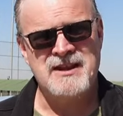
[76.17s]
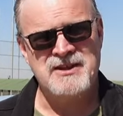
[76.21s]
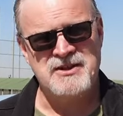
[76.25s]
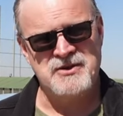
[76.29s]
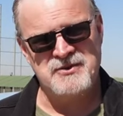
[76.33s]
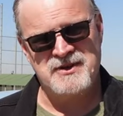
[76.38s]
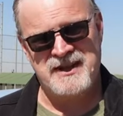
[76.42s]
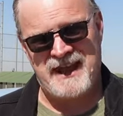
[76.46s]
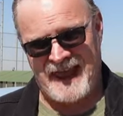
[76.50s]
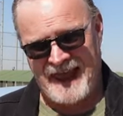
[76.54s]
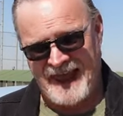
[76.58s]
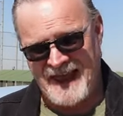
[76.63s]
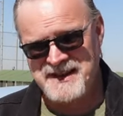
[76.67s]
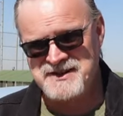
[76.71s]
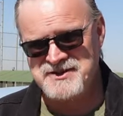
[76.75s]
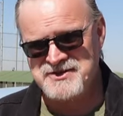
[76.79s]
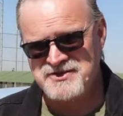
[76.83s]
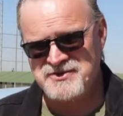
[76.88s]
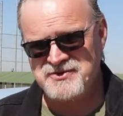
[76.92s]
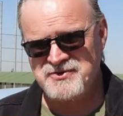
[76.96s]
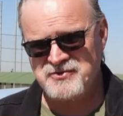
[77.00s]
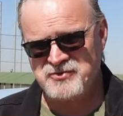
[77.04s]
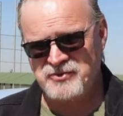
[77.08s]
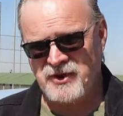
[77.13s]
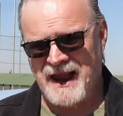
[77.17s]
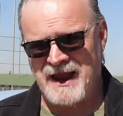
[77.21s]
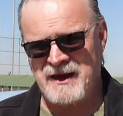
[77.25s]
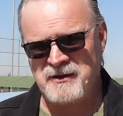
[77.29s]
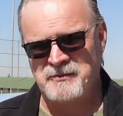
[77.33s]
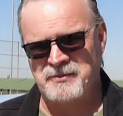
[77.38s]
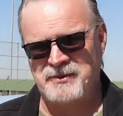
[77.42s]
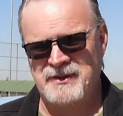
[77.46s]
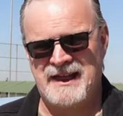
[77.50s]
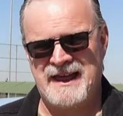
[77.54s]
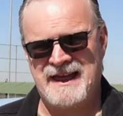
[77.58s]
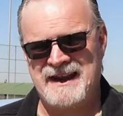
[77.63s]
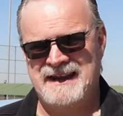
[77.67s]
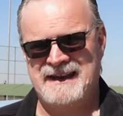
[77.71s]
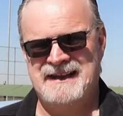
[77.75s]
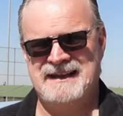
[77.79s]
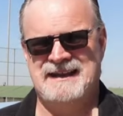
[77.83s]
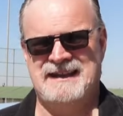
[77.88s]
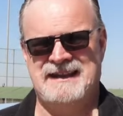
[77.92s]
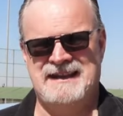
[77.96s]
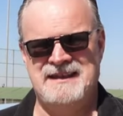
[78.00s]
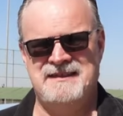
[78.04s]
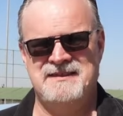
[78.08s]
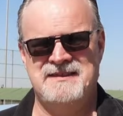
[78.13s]
You can do route
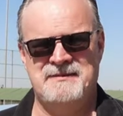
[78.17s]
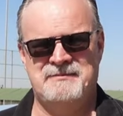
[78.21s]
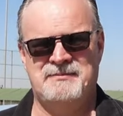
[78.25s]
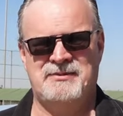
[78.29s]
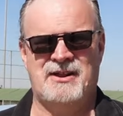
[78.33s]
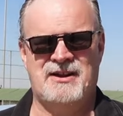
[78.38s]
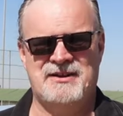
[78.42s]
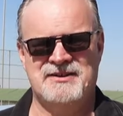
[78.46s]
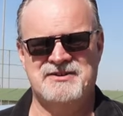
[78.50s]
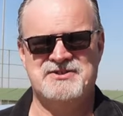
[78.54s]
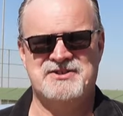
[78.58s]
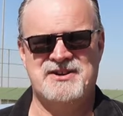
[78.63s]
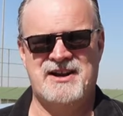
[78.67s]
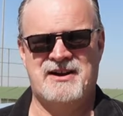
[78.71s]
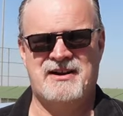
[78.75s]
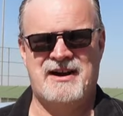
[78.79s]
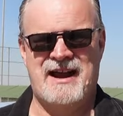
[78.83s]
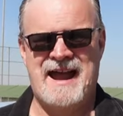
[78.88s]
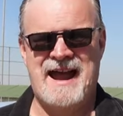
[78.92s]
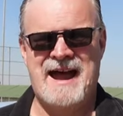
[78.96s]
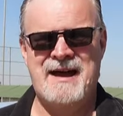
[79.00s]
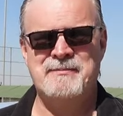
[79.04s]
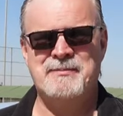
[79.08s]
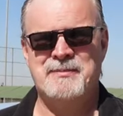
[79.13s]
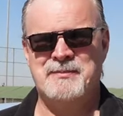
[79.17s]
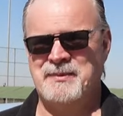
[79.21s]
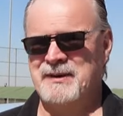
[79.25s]
planning in the PlugShare app,